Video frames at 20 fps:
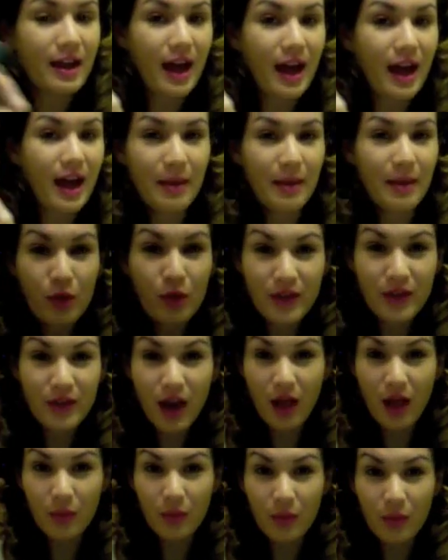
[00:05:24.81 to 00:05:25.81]
kind of move it
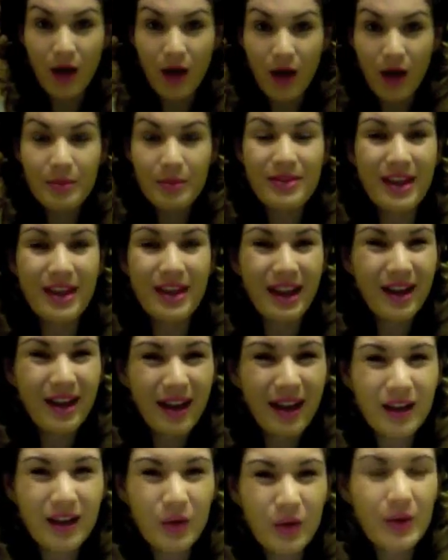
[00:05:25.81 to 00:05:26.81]
all around. But then I
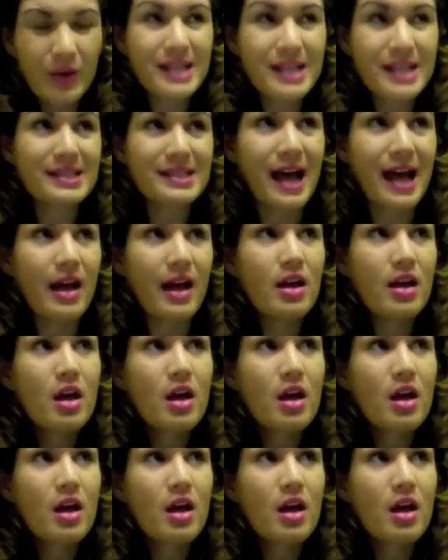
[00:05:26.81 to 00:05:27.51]
kind of noticed that